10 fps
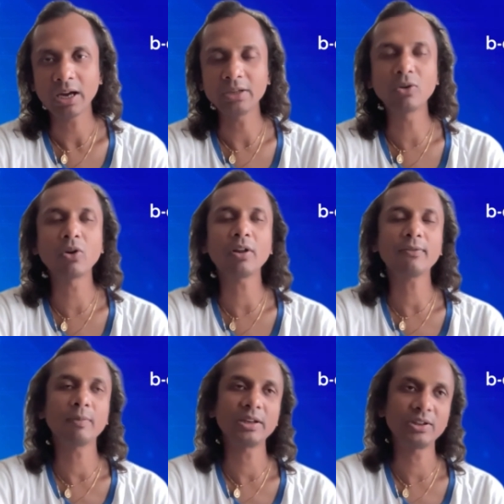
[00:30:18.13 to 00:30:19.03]
I know a lot
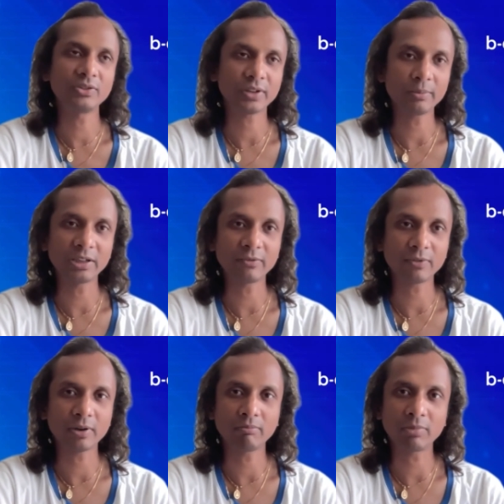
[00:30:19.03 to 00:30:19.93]
of money is coming
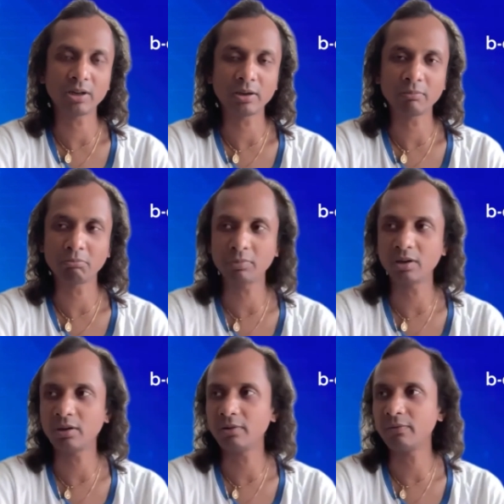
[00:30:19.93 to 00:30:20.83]
from um,
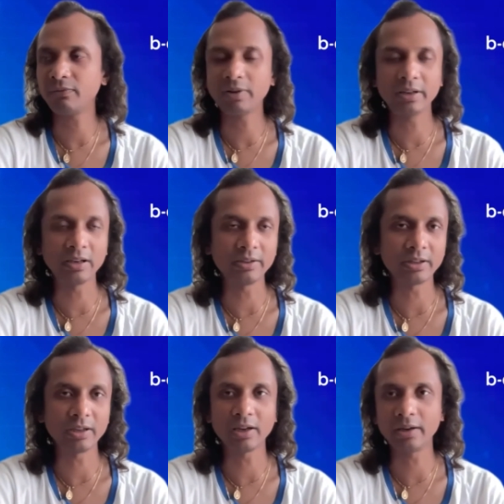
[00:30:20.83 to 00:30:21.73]
uh,
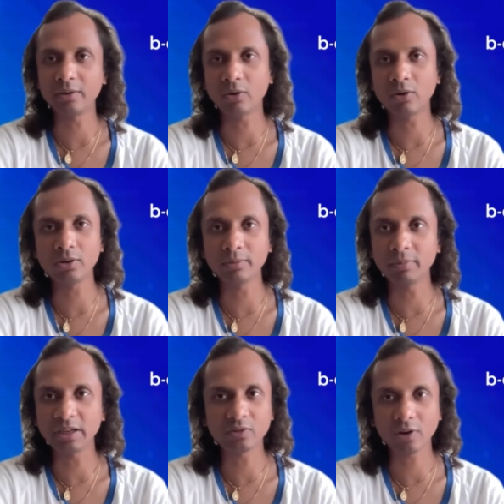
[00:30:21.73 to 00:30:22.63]
Fidelity and all the
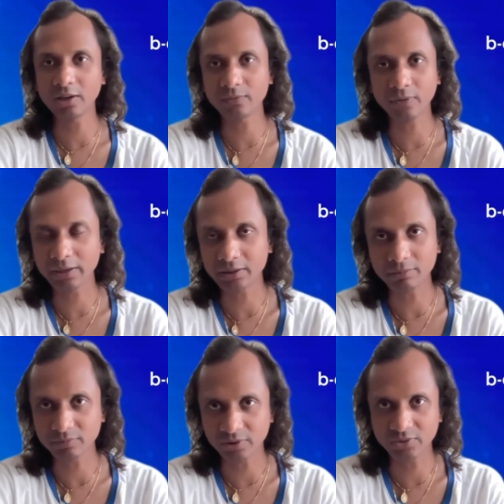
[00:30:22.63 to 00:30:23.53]
big TradFi
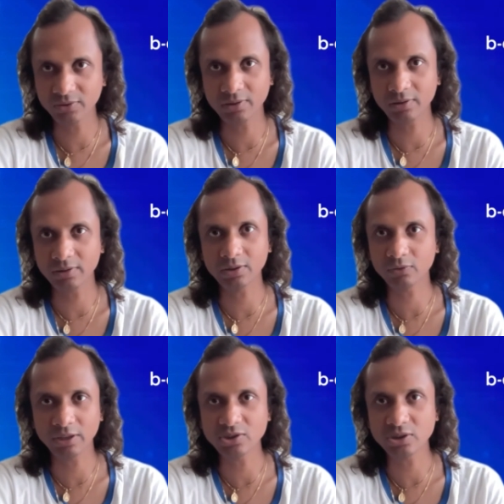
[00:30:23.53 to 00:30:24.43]
companies, uh, the
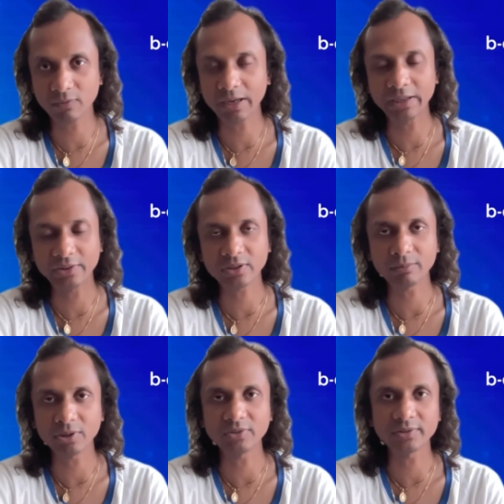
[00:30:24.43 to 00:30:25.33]
traditional finance
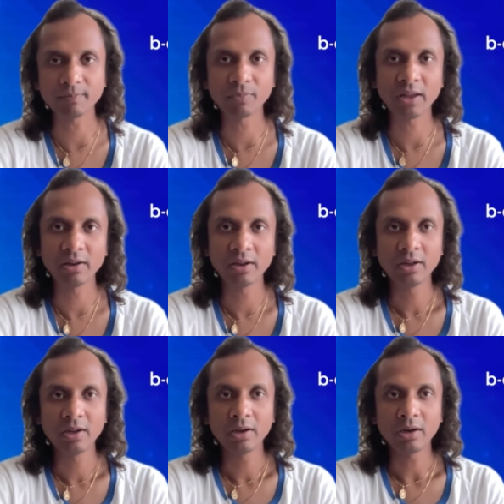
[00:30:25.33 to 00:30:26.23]
companies.
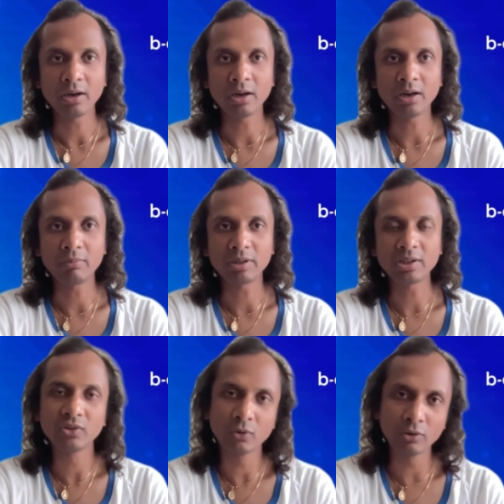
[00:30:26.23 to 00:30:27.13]
Uh, but
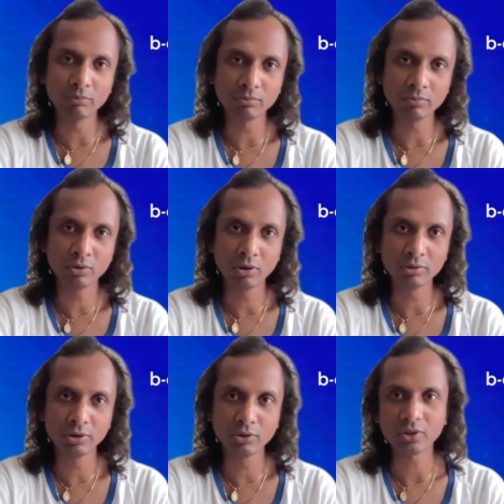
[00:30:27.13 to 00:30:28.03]
it's a good
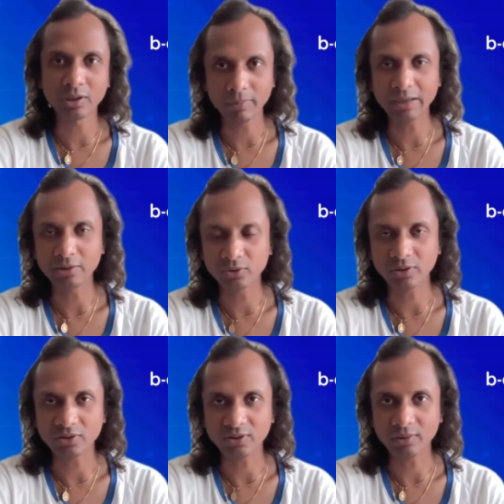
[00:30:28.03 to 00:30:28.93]
good news and a bad news
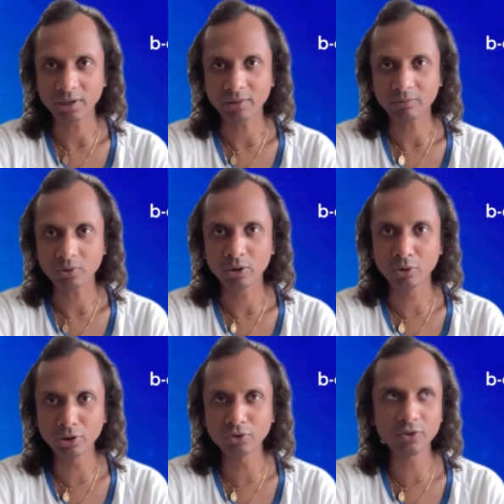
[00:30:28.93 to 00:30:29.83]
at the same time. The
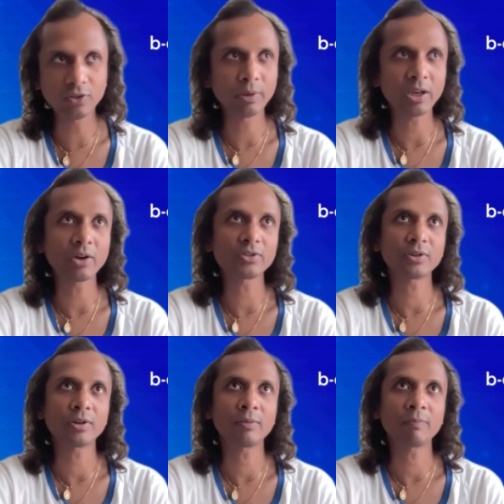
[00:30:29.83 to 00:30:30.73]
good news is
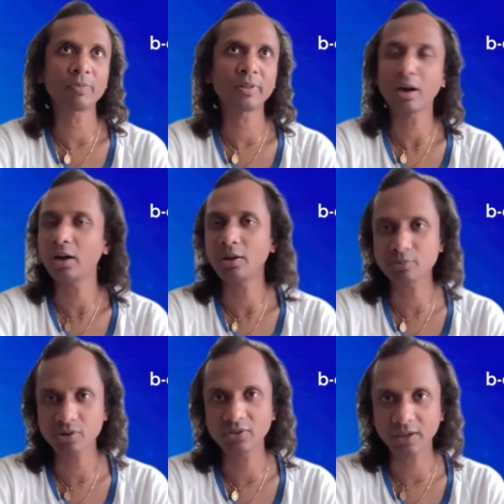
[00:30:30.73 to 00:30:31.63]
because um, the
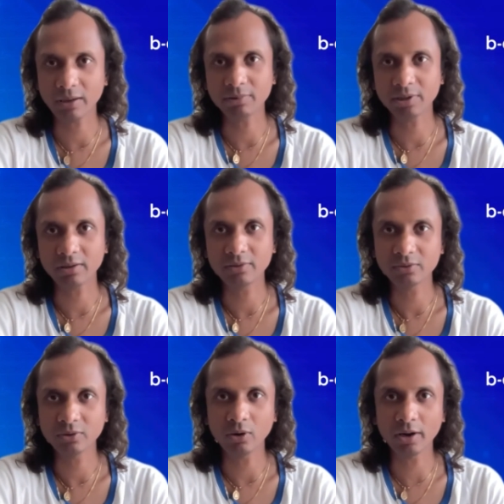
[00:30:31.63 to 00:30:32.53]
adoption is happening,
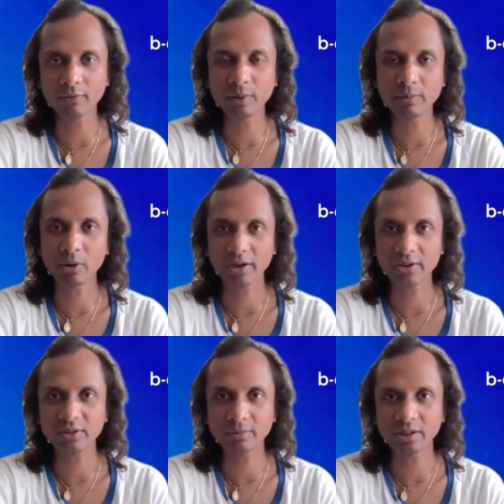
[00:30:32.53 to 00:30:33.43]
so a lot of people are
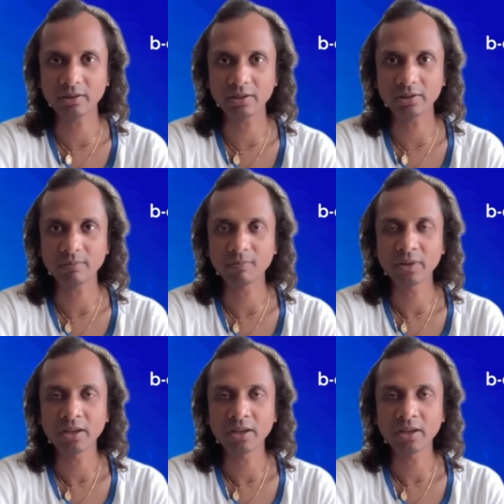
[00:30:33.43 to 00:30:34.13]
accepting it.